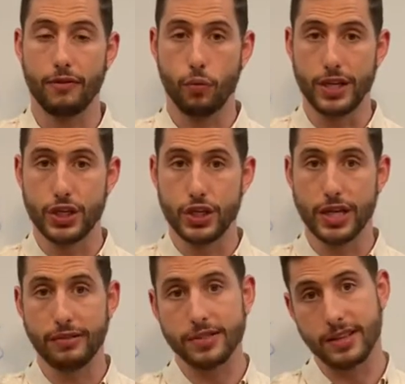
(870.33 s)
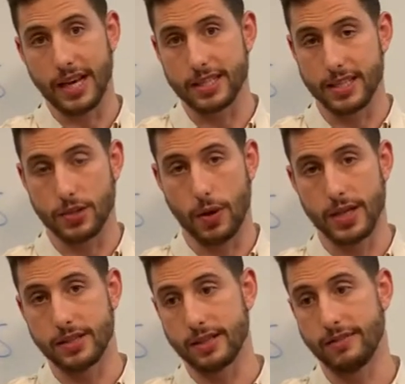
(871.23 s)
we shift to that
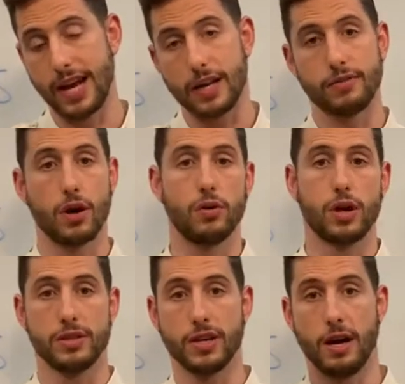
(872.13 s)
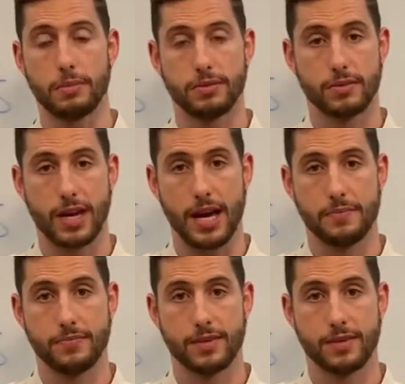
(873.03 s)
situation, the value of gold goes up. Okay.